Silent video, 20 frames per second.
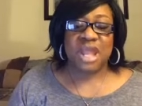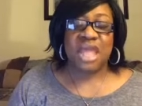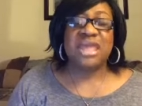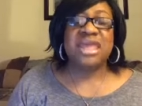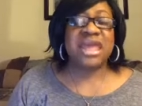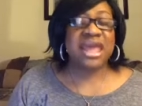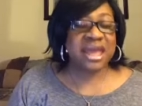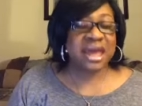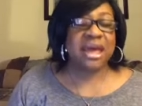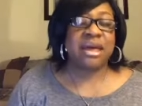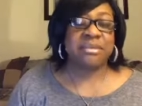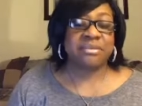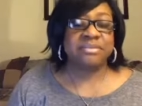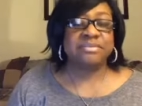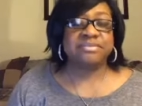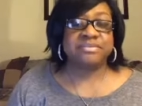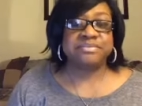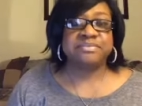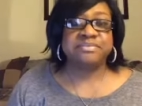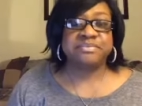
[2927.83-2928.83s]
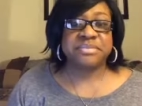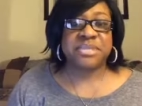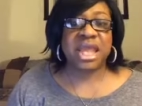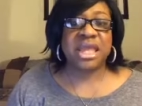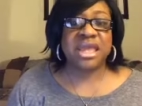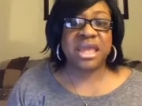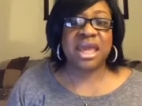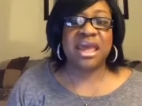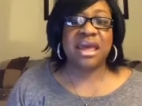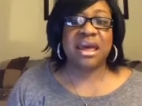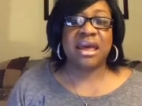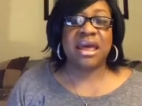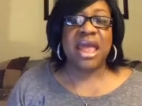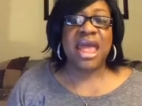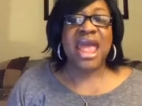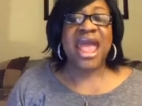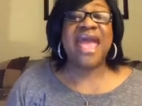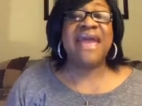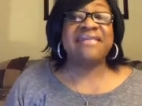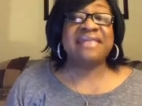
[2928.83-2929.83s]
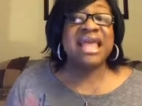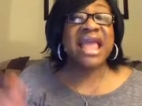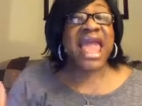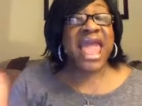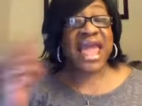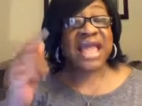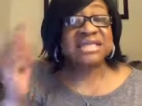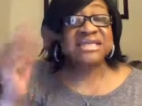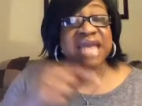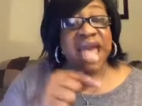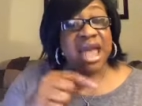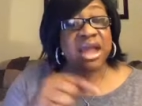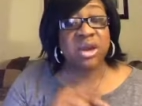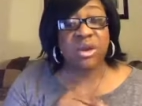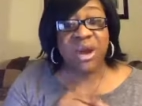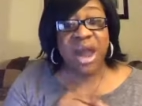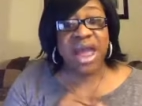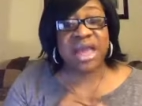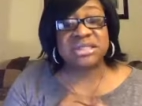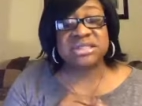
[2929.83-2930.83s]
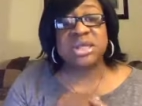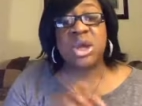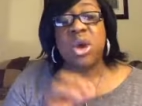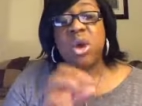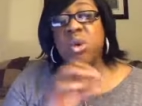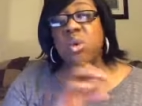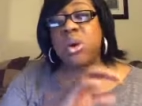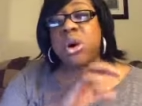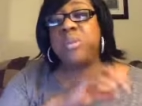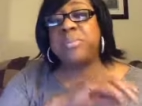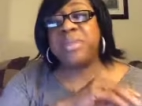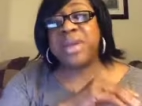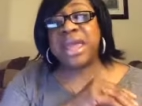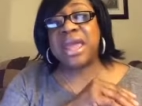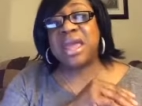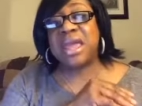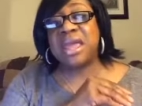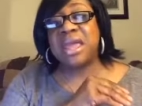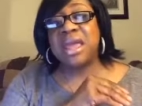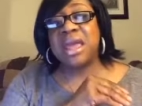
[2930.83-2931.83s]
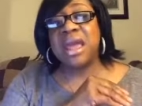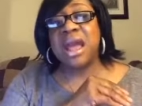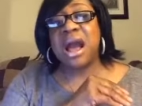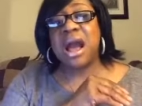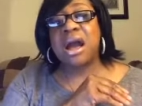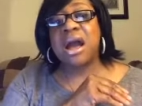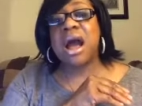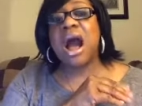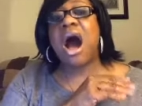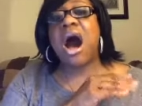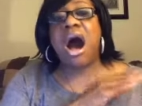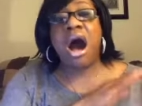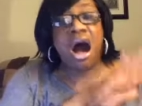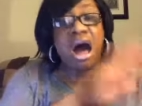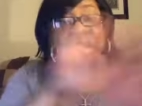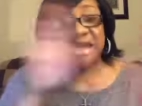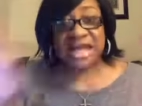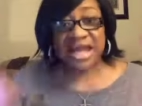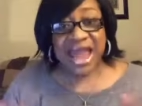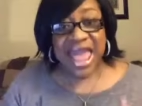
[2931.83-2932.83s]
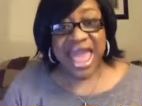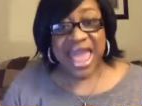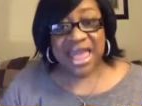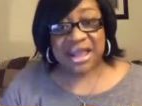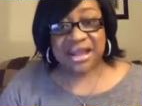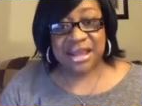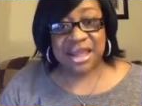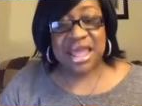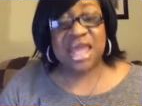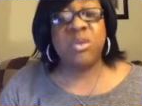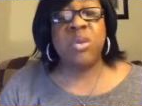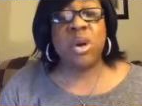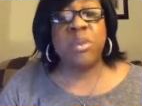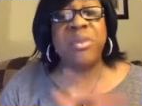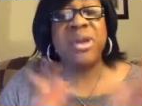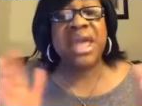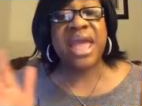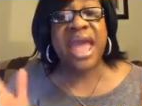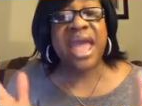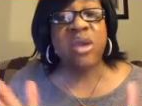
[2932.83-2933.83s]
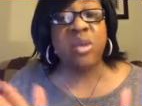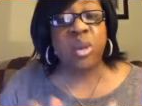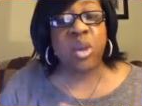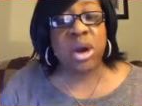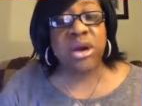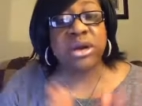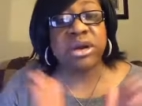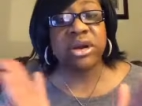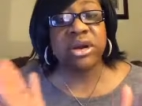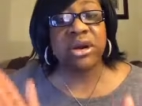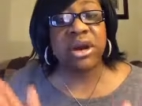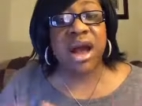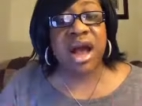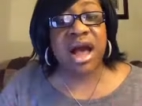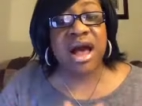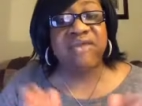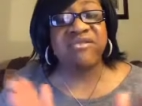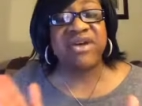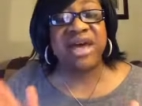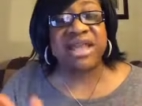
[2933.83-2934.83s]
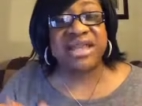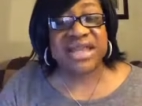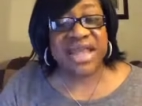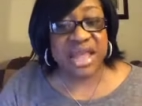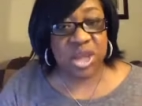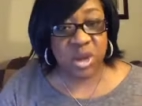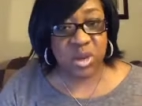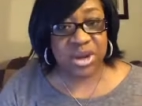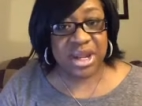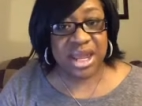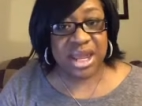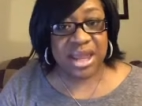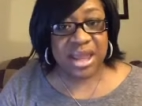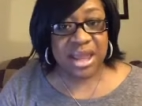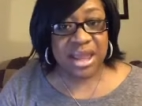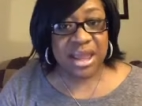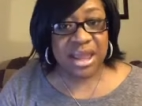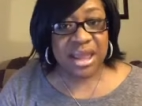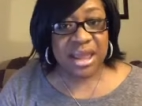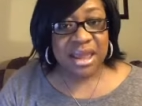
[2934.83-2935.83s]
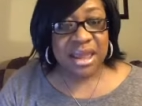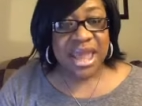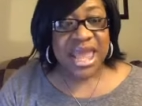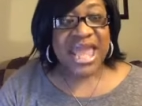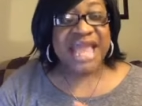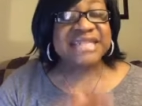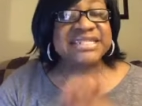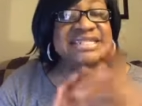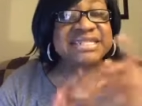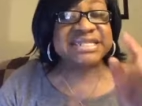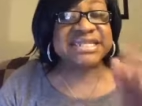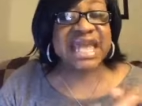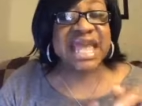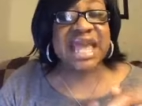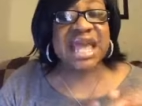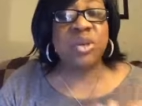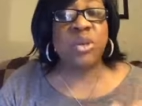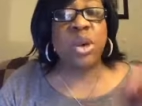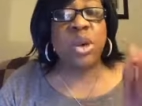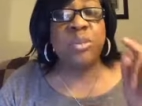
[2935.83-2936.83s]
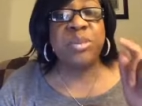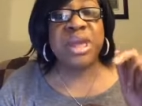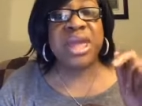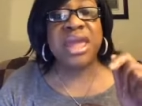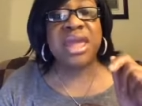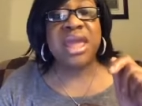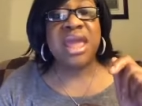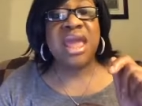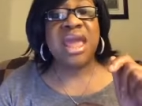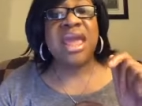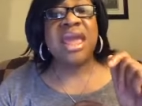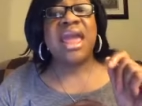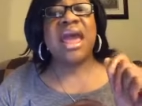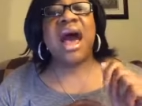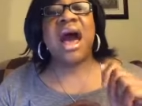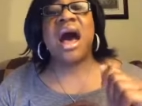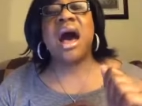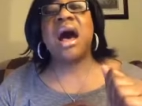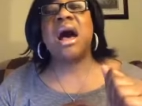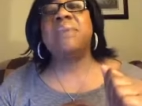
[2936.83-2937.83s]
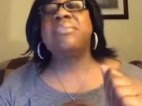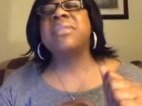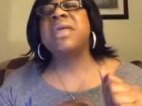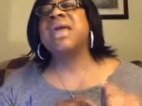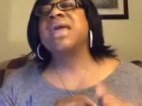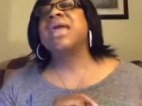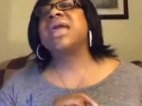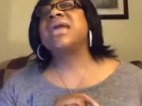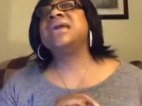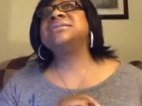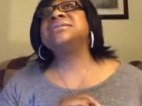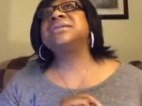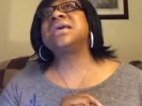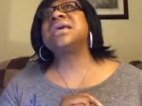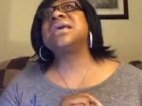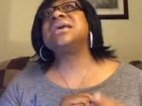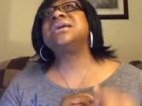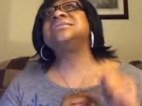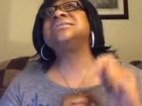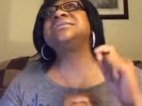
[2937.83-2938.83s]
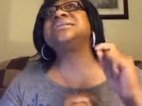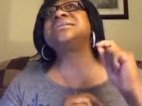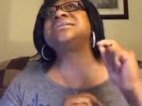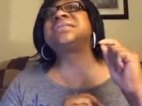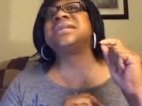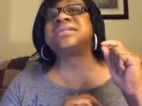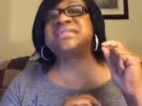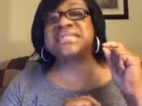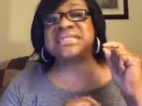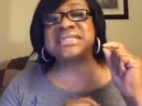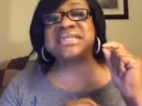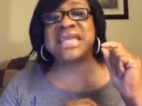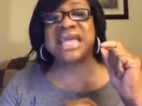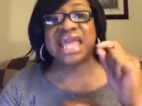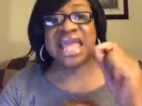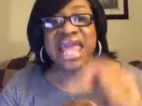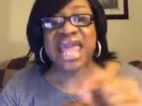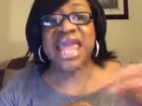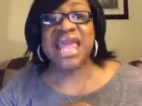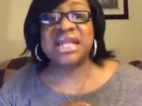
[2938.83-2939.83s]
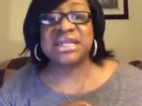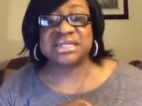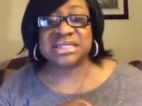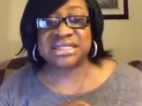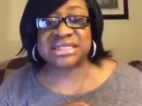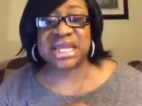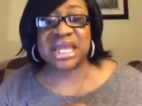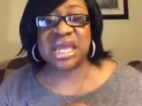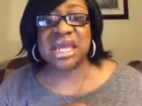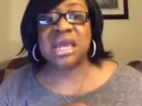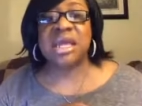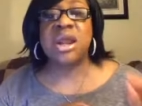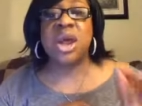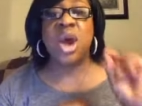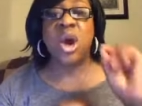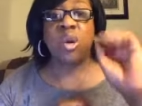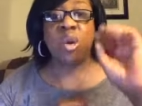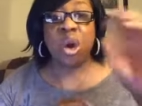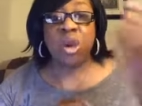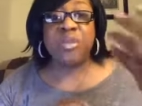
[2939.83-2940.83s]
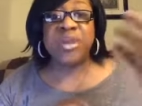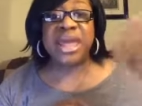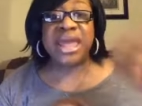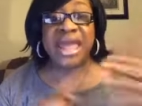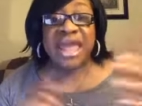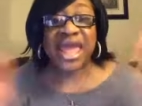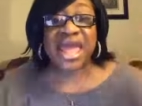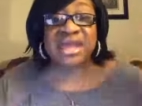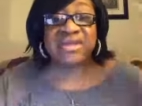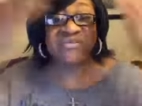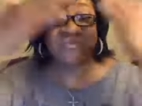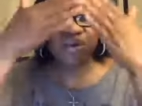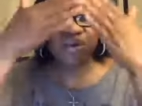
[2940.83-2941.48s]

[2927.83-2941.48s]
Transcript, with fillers: Yeah. And the Antichrist will be all of that. He will be a worker of iniquity. His sin will be the hidden sin will be hidden